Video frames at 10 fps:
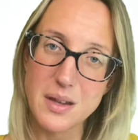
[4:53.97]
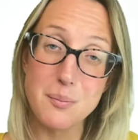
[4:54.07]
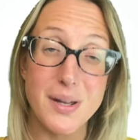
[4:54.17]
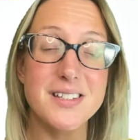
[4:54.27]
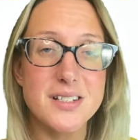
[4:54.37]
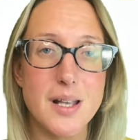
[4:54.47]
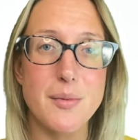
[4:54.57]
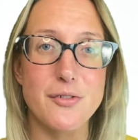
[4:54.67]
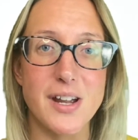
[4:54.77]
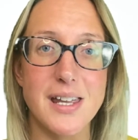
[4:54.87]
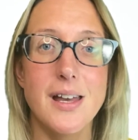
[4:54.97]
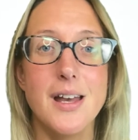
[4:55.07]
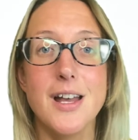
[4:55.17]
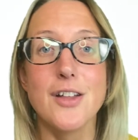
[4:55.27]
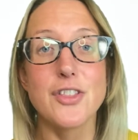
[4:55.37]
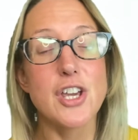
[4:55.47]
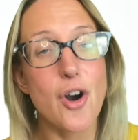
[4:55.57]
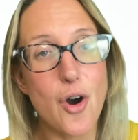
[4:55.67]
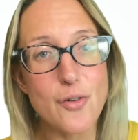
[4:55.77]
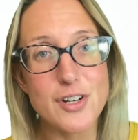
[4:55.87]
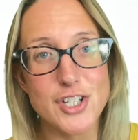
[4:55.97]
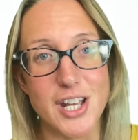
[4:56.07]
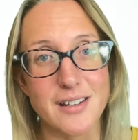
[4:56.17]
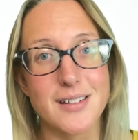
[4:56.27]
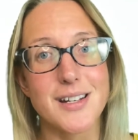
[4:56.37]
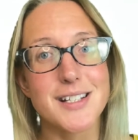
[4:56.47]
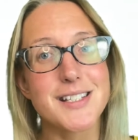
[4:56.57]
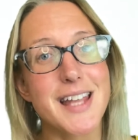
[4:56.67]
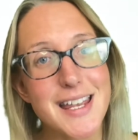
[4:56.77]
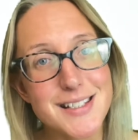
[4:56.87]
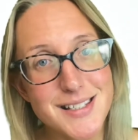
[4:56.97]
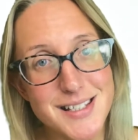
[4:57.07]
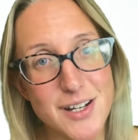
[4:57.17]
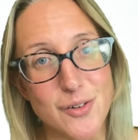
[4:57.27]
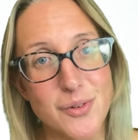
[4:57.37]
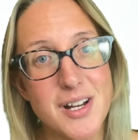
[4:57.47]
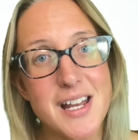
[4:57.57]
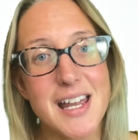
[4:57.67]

But in summary, the origin stays still.